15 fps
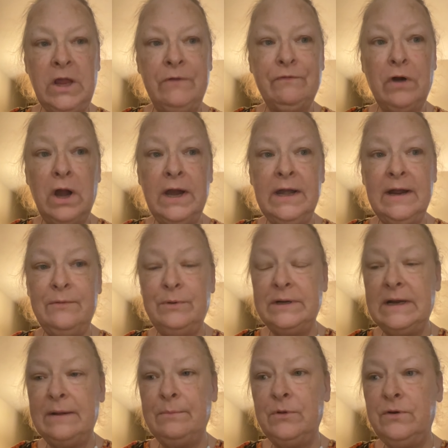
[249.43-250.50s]
Friday when
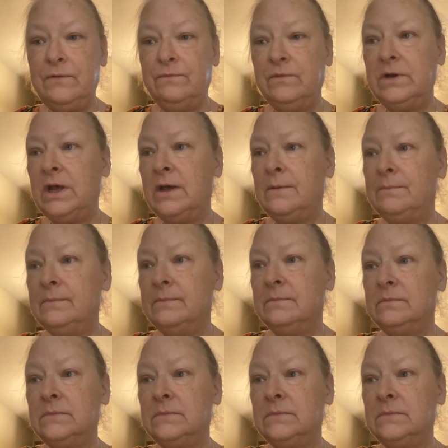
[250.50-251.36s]
they moved, um,